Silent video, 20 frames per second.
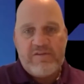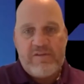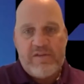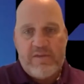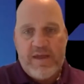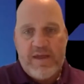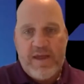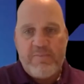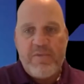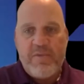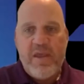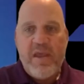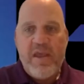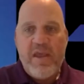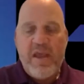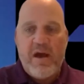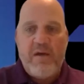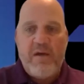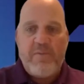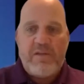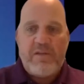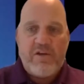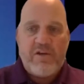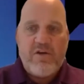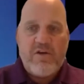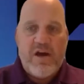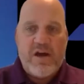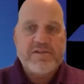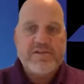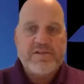to them. It's a
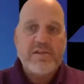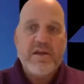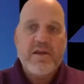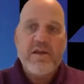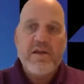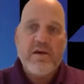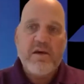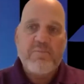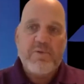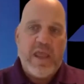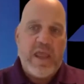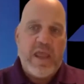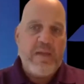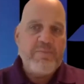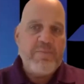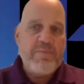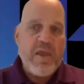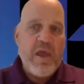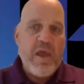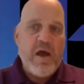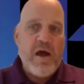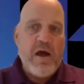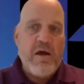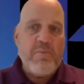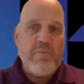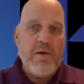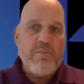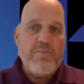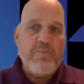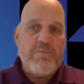cost to the company.
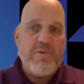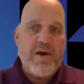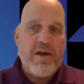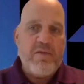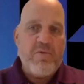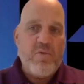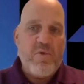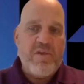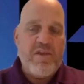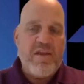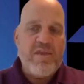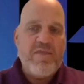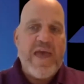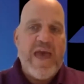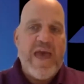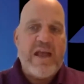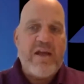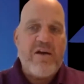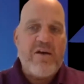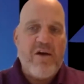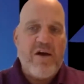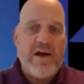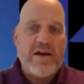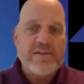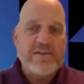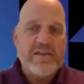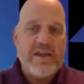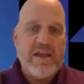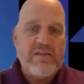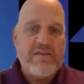But within that
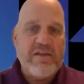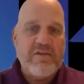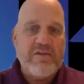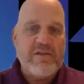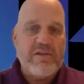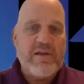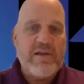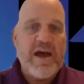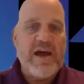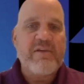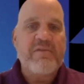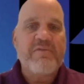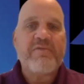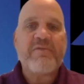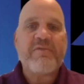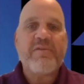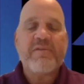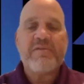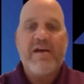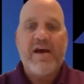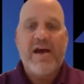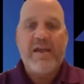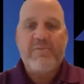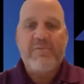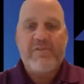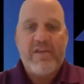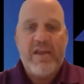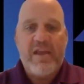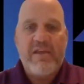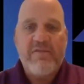cost, there's a lot of time
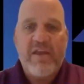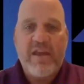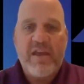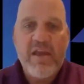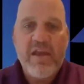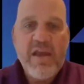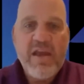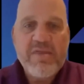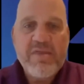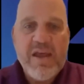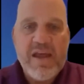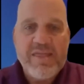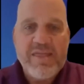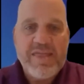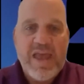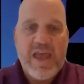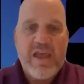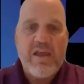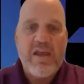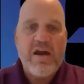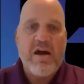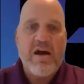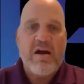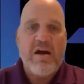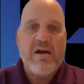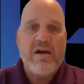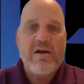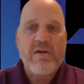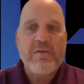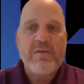saving that they
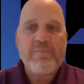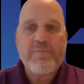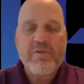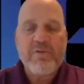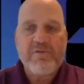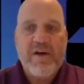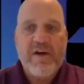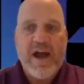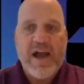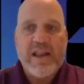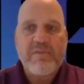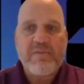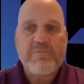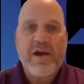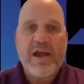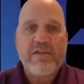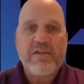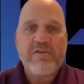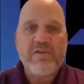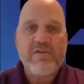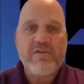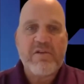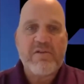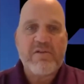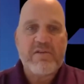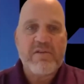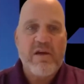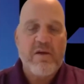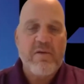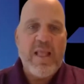are provided by doing
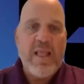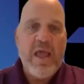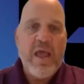so.